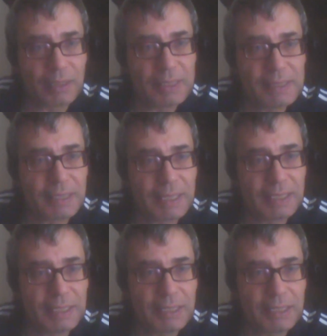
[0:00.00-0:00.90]
listen
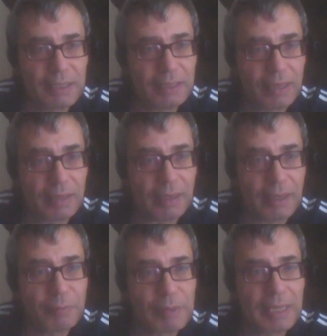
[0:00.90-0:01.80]
at it, and
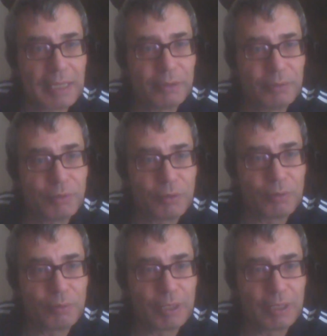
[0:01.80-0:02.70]
I will let you know
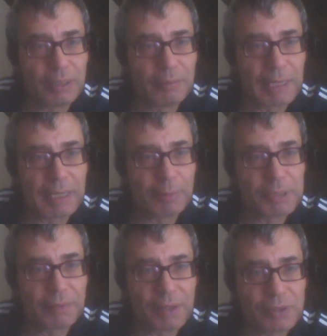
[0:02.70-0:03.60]
what my
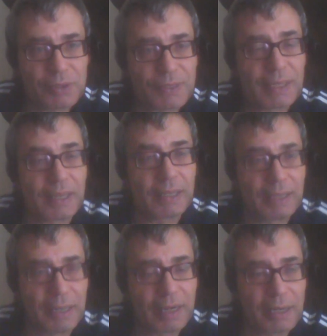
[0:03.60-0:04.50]
observations
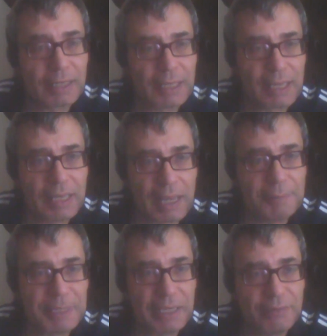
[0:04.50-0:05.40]
are.
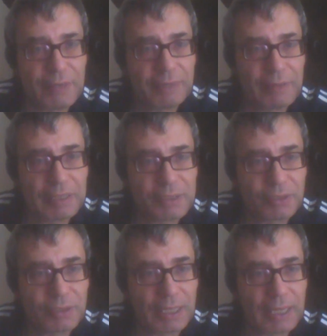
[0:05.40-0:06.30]
I'm really very, very
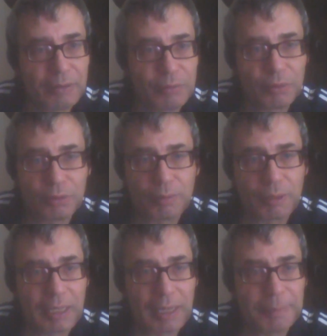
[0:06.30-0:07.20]
sorry. I do not know
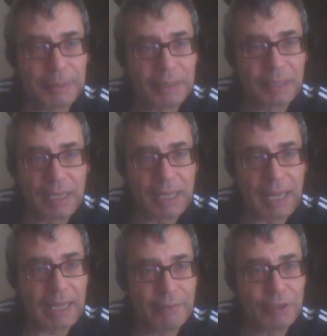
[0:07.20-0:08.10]
what happened.
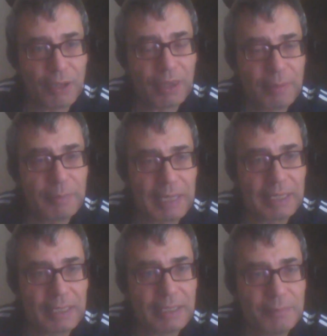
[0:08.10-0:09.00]
I have nothing in my
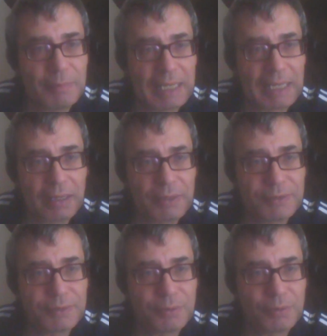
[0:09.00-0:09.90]
email.
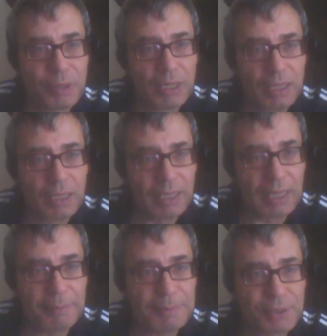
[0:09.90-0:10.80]
So
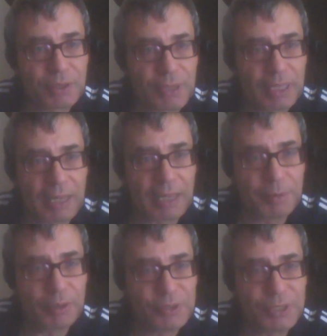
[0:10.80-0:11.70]
I'm sorry. I
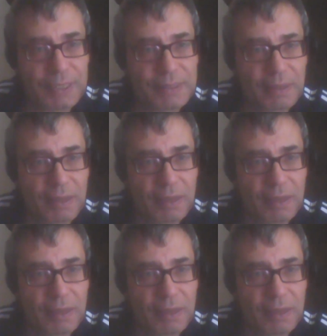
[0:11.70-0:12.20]
apologize.